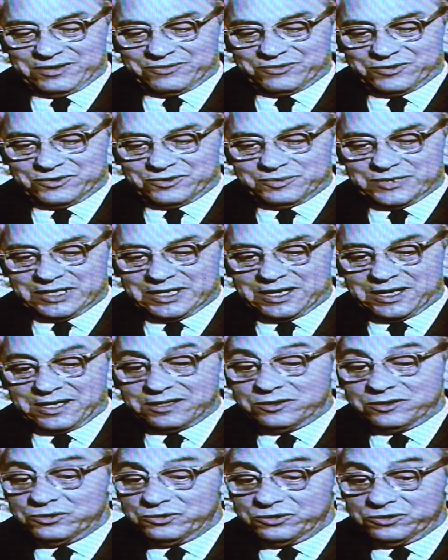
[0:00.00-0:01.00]
room, and I
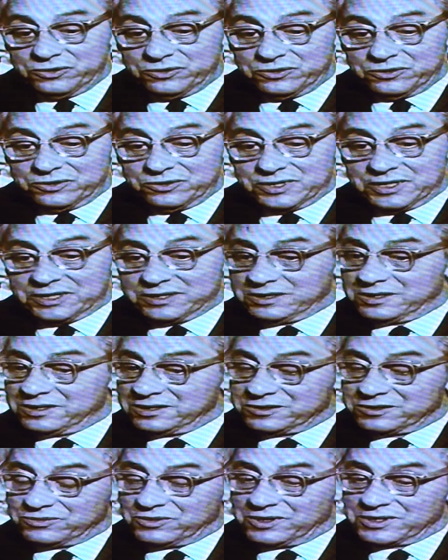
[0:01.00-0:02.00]
knew that
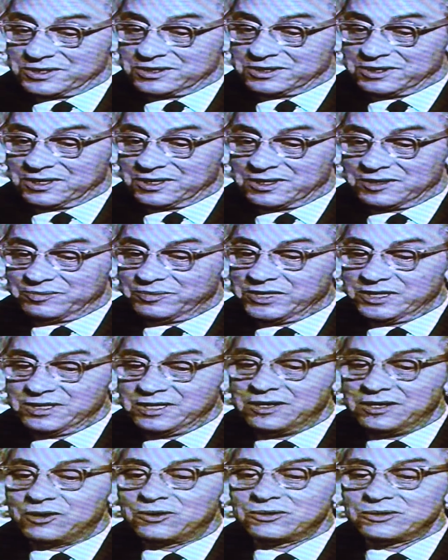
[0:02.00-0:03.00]
this wasn't going to be
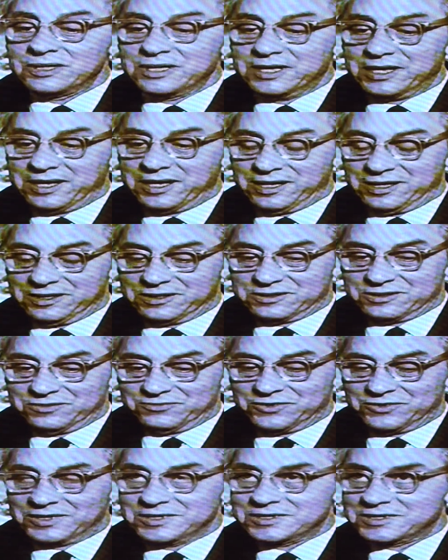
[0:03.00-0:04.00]
the only case
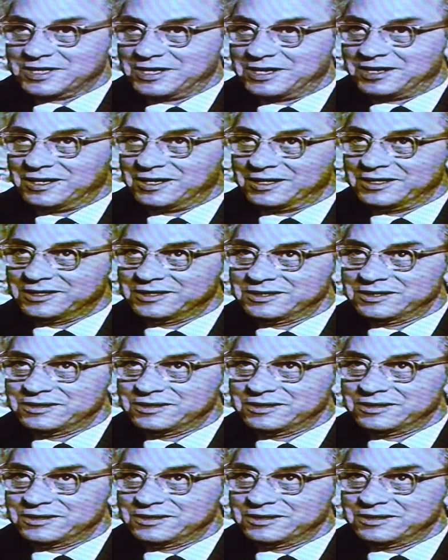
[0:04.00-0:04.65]
of this kind.